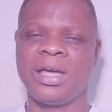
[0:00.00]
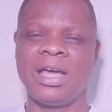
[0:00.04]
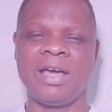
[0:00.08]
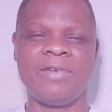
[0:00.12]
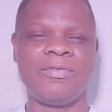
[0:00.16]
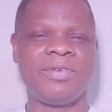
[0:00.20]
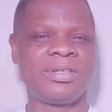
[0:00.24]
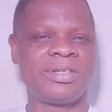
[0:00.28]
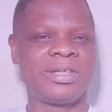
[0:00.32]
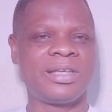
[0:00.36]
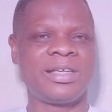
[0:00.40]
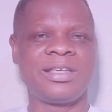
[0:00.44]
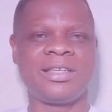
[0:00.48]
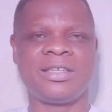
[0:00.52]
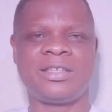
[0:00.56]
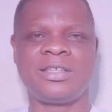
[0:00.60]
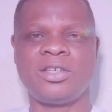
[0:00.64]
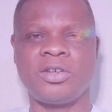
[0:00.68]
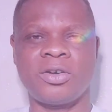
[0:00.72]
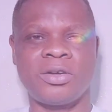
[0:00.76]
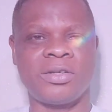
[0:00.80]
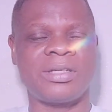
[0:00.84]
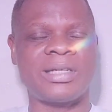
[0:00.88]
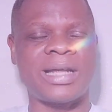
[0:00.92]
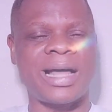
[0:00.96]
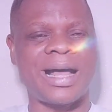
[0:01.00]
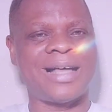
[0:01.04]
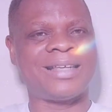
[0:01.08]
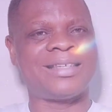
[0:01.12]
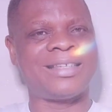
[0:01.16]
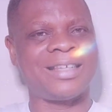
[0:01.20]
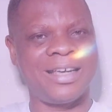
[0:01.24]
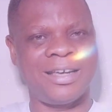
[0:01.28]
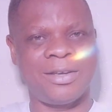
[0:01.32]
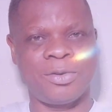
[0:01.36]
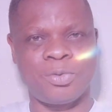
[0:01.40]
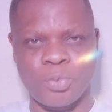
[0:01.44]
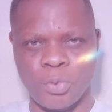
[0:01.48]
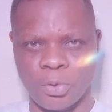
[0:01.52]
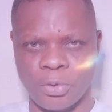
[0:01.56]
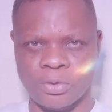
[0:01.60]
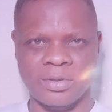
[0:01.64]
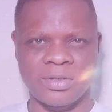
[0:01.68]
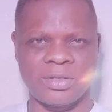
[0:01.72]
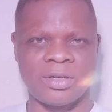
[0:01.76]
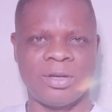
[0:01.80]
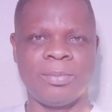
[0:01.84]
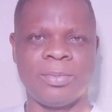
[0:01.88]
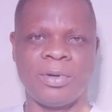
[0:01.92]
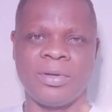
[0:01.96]
Everything is just as it
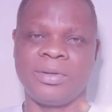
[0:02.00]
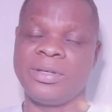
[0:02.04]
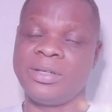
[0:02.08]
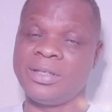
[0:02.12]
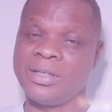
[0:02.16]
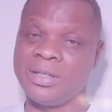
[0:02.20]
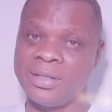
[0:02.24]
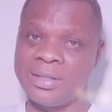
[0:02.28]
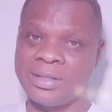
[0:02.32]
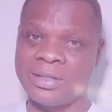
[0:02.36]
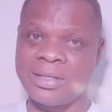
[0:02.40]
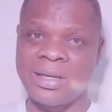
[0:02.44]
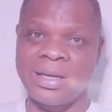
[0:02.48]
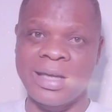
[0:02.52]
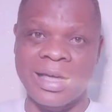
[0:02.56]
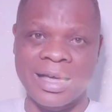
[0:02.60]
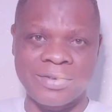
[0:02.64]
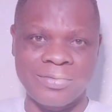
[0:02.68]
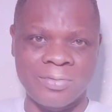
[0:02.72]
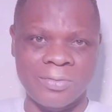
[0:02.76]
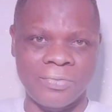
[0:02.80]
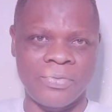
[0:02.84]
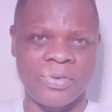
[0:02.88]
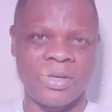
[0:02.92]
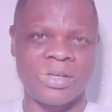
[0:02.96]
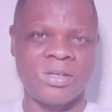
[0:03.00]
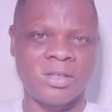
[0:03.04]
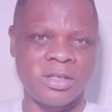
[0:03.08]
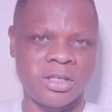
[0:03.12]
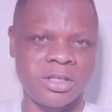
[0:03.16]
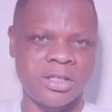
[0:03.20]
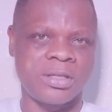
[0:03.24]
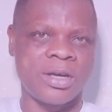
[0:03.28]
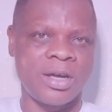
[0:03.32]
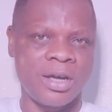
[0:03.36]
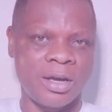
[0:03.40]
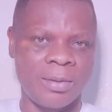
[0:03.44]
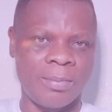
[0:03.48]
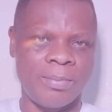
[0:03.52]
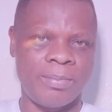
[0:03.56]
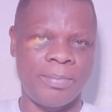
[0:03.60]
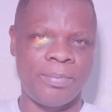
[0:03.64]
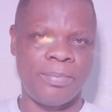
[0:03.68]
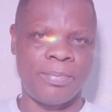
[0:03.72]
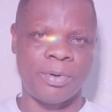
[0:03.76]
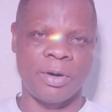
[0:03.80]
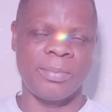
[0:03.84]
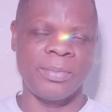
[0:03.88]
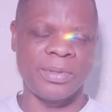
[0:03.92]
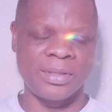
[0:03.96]
was. But he said he has fulfilled his
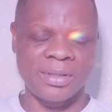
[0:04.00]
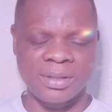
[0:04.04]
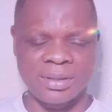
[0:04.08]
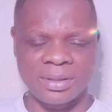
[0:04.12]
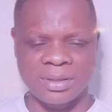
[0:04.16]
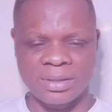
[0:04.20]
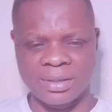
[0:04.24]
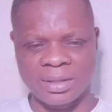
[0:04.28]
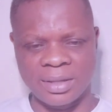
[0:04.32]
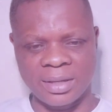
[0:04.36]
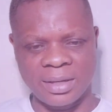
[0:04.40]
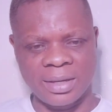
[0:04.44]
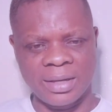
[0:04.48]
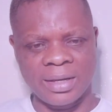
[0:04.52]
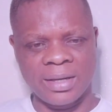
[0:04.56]
promises.